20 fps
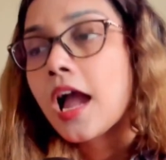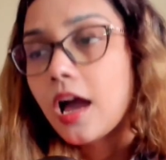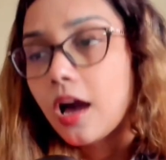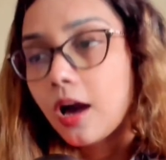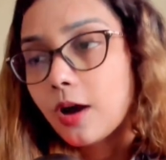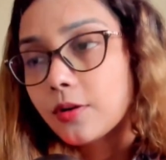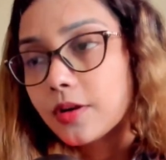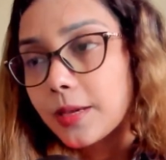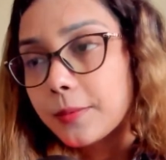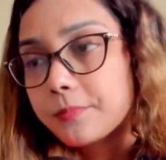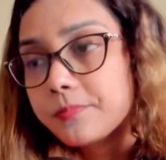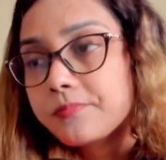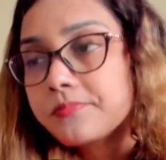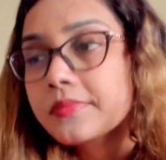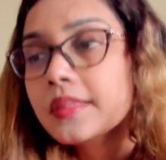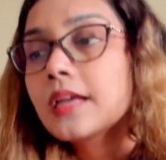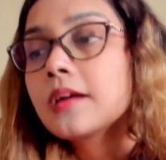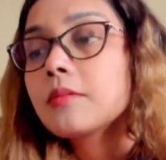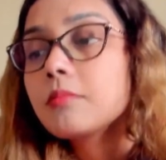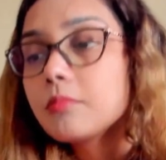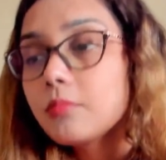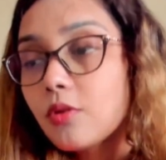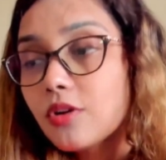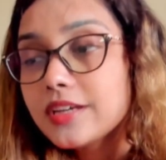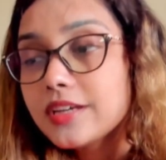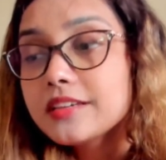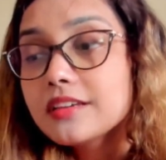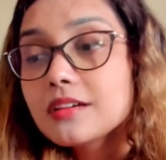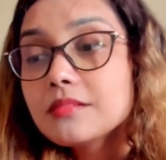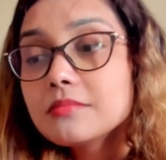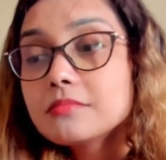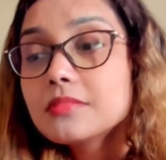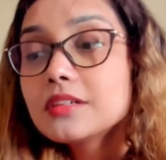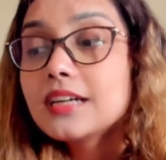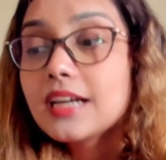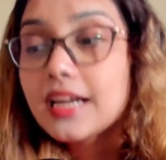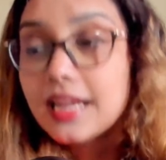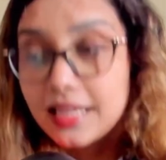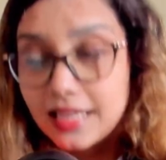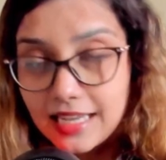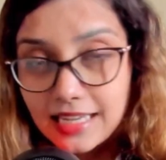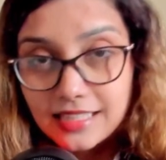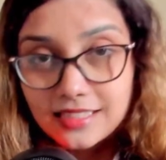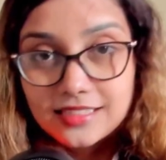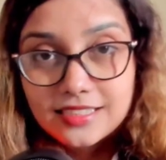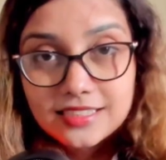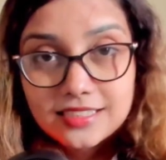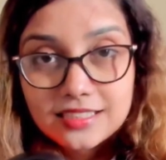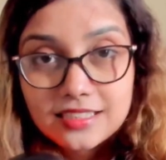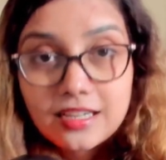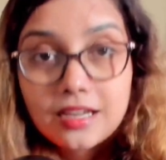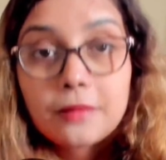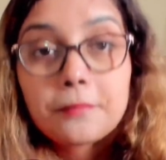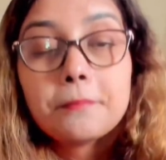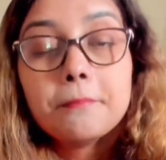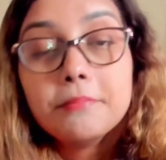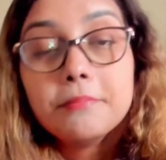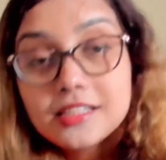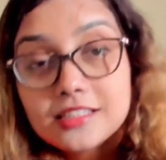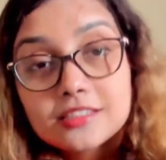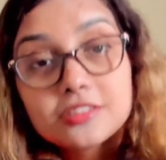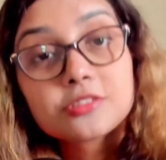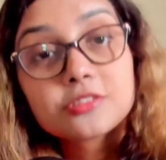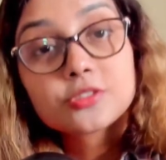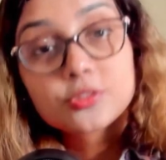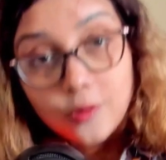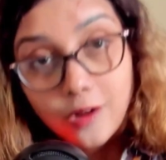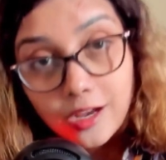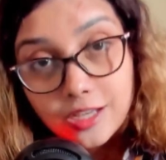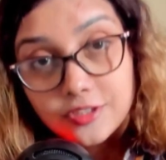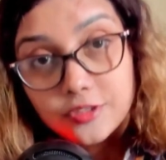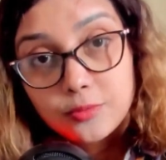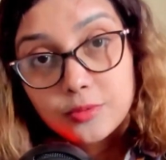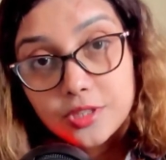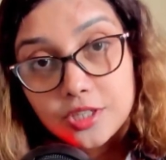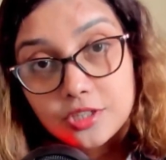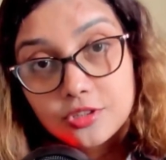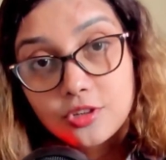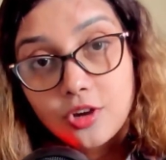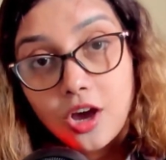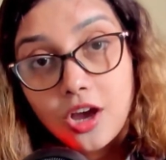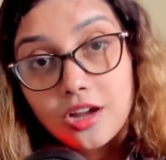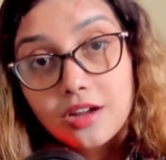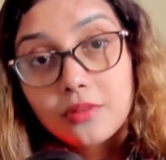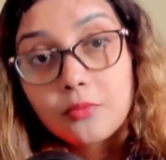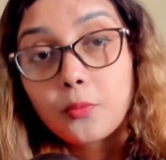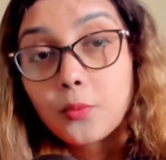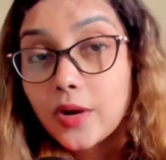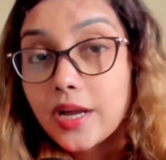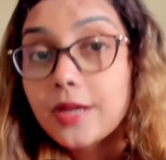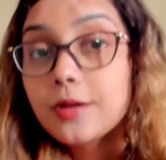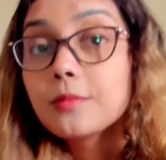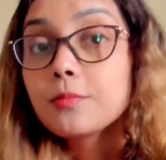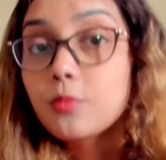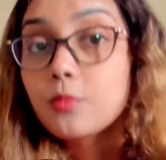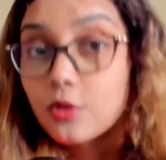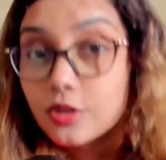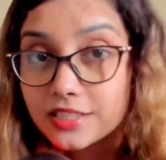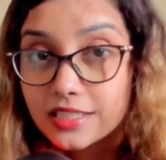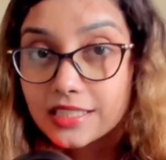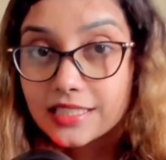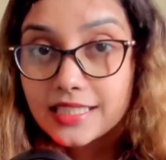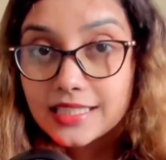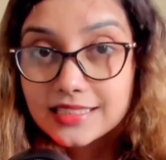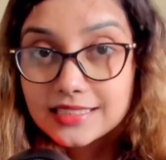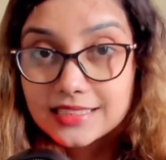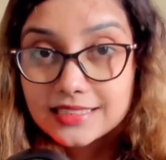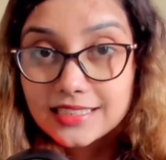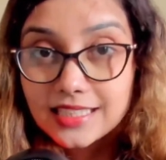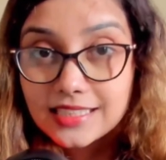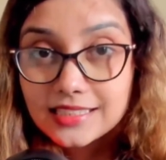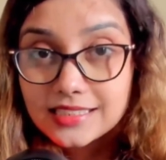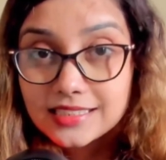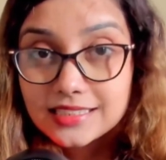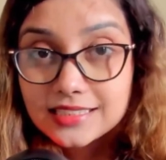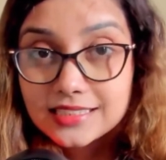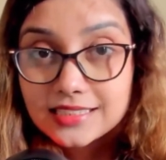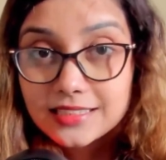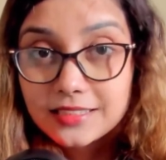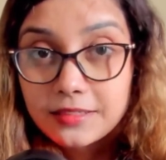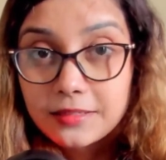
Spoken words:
Okay, point number 8. Build trust with the dog via bonding exercises.